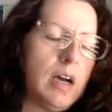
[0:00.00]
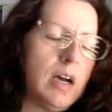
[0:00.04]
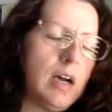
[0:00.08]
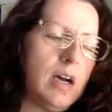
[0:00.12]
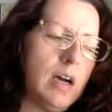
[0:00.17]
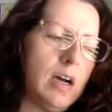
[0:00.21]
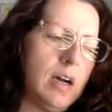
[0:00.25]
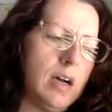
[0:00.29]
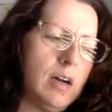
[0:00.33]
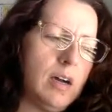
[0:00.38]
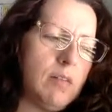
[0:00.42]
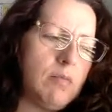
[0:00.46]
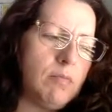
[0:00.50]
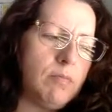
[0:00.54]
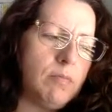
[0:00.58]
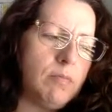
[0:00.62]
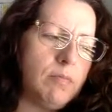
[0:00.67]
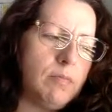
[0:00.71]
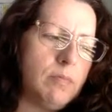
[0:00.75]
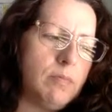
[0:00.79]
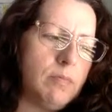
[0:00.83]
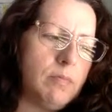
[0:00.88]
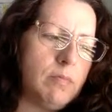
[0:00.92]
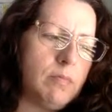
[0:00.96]

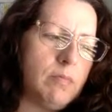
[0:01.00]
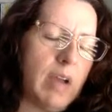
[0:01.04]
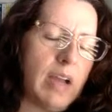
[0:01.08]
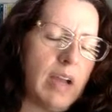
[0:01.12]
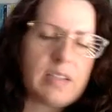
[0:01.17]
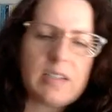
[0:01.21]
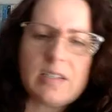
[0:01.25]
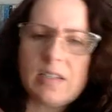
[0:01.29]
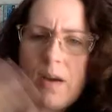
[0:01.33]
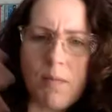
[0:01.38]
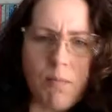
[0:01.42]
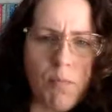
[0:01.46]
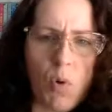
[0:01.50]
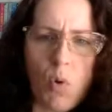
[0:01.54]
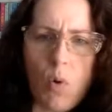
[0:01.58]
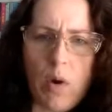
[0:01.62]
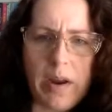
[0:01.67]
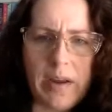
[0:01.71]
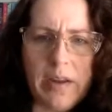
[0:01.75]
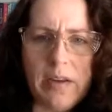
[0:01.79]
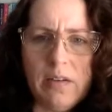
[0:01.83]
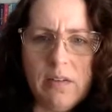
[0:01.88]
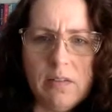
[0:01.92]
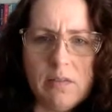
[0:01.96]
at some
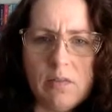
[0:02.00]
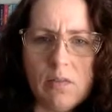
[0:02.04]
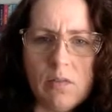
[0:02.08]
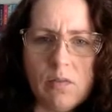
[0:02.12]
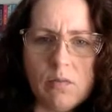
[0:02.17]
point,